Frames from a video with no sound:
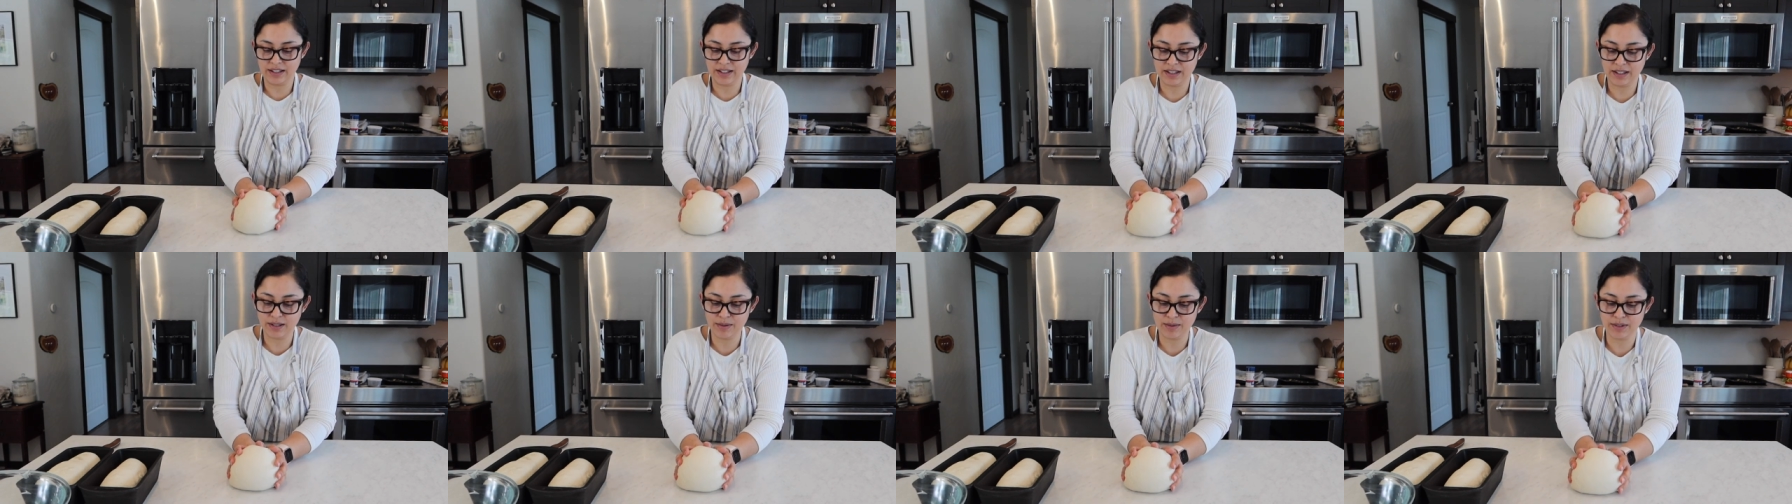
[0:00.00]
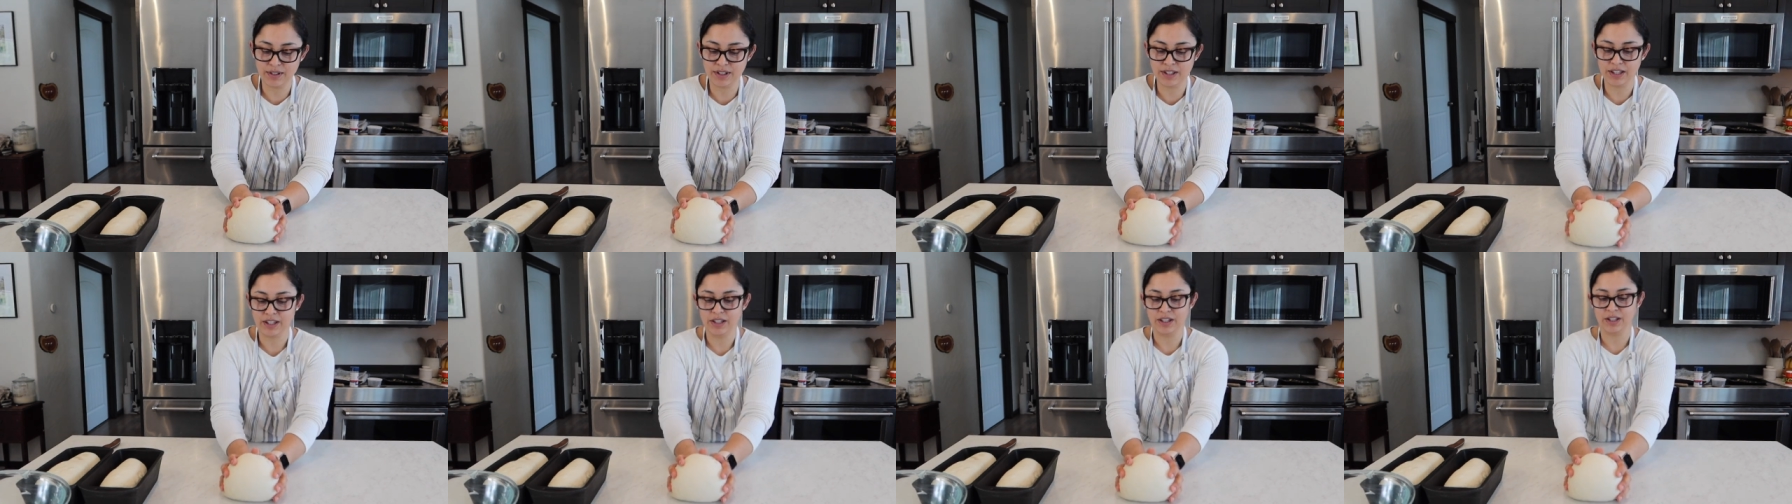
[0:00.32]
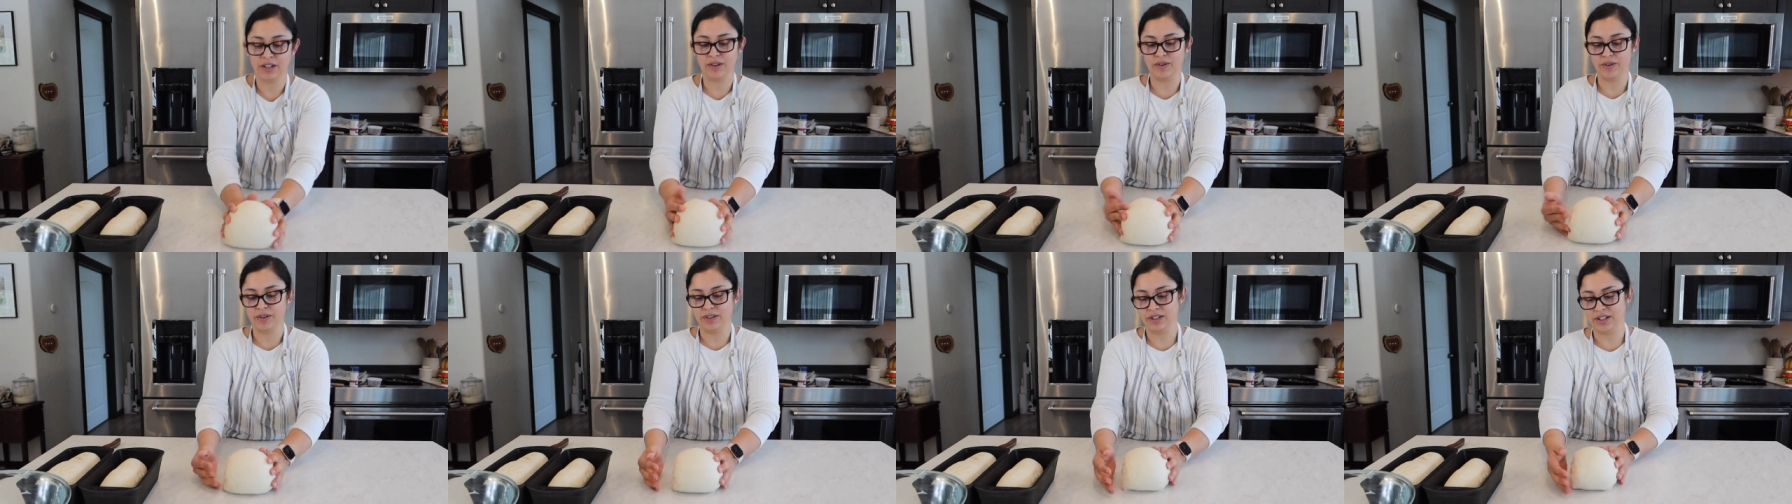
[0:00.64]
this one's gonna
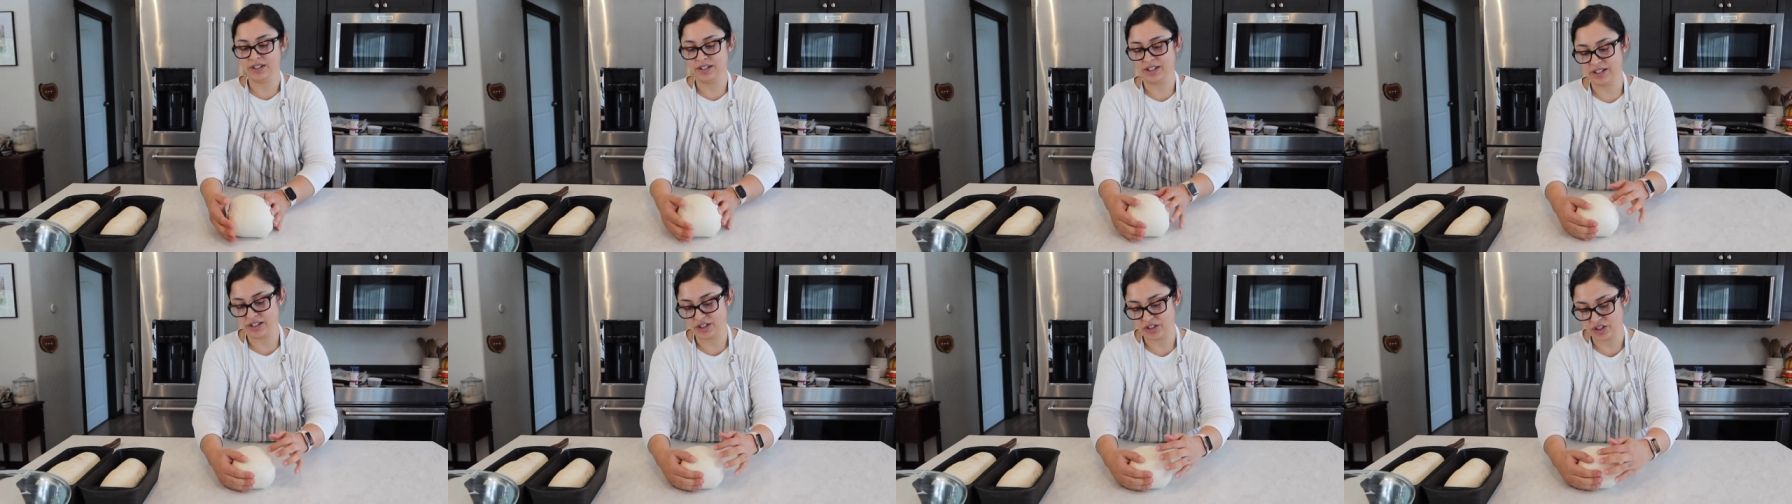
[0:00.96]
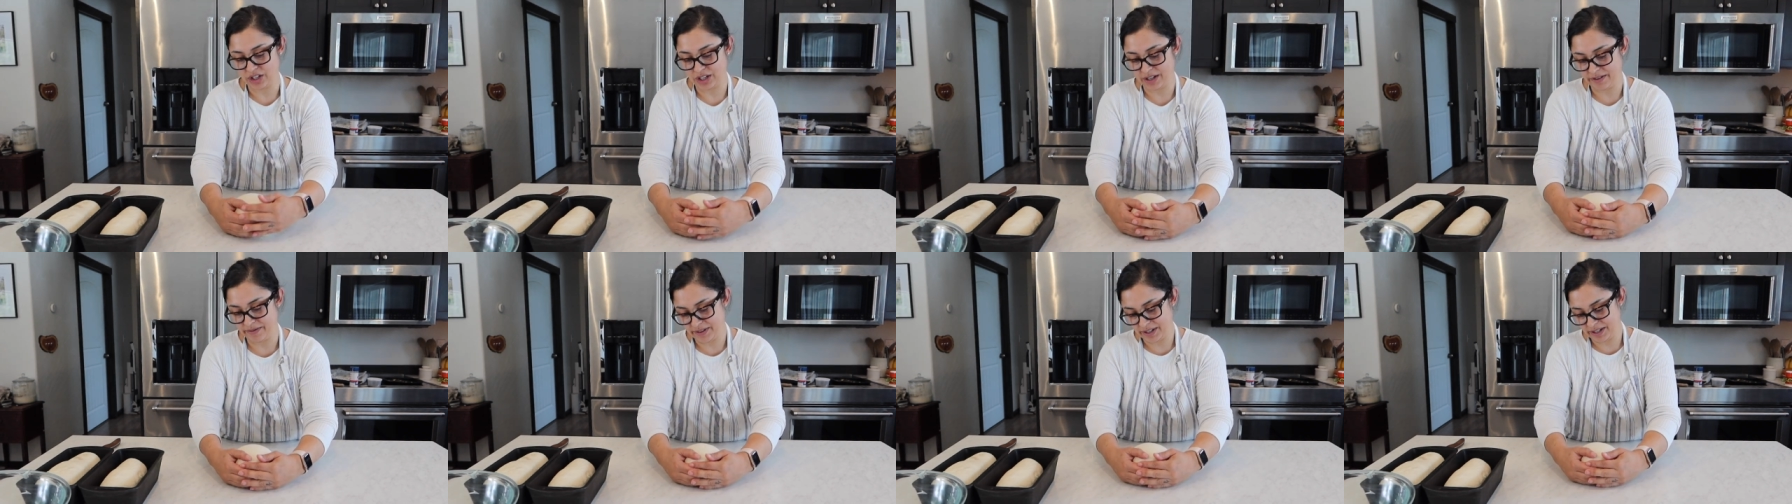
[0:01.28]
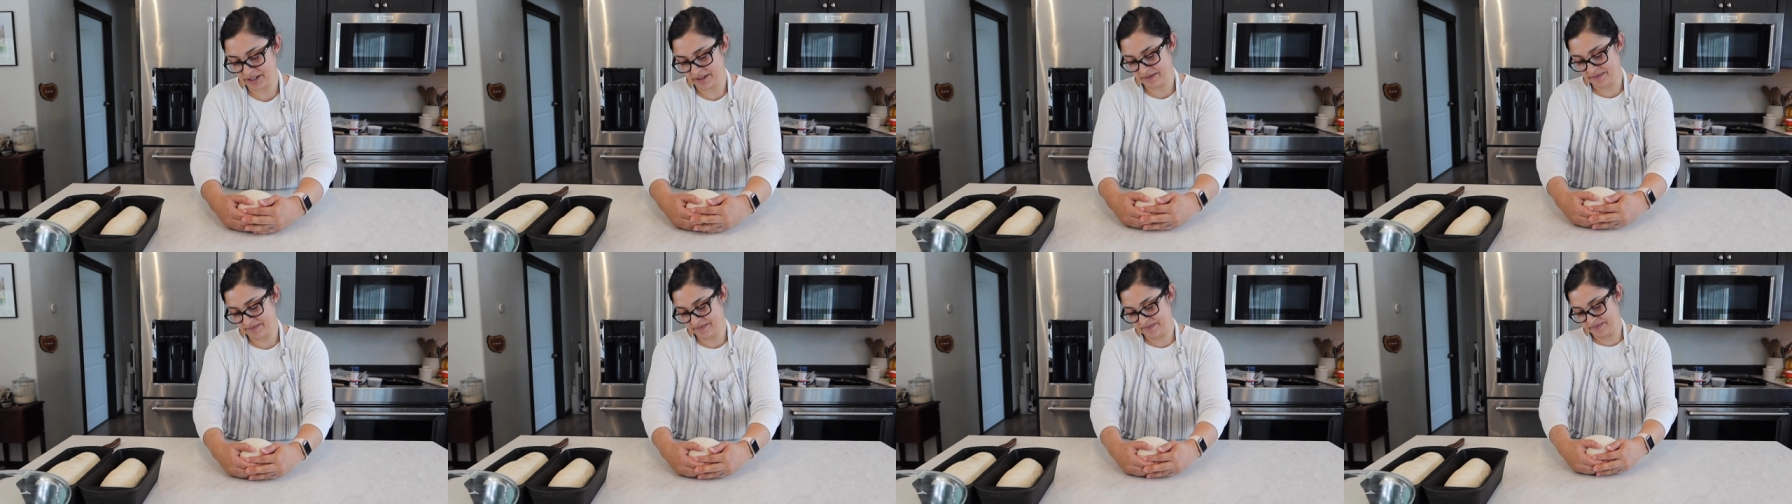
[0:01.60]
go in the Dutch
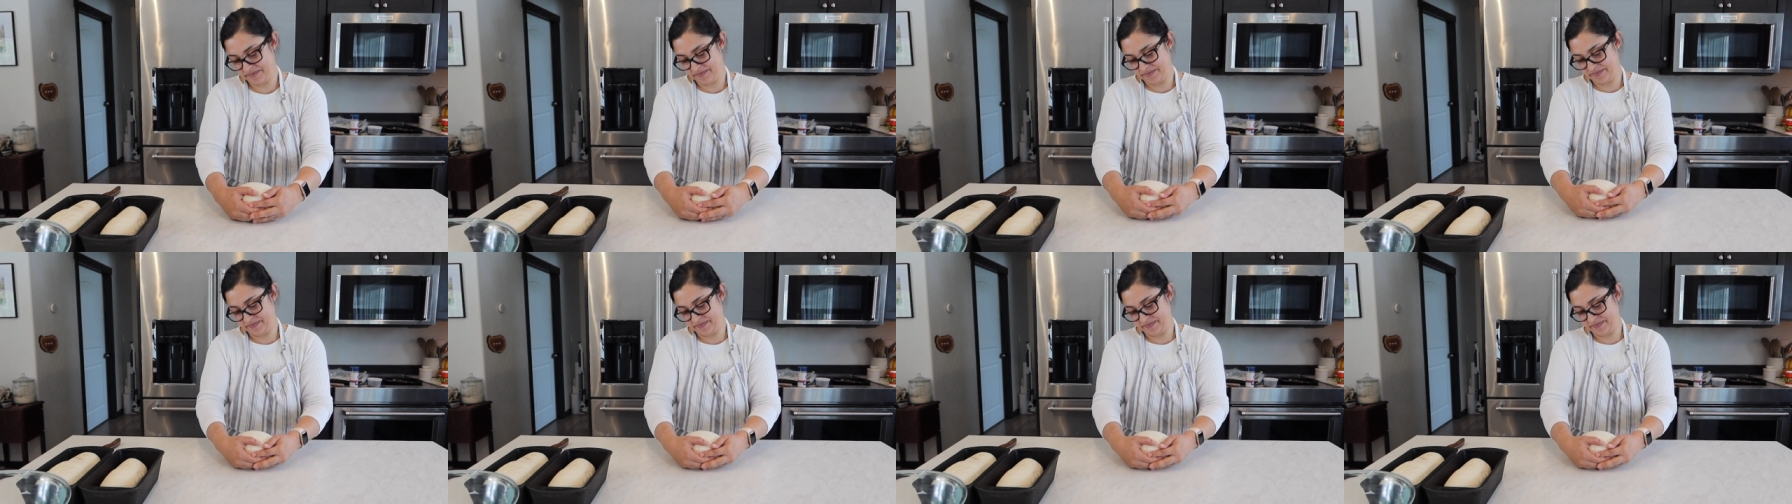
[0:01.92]
oven,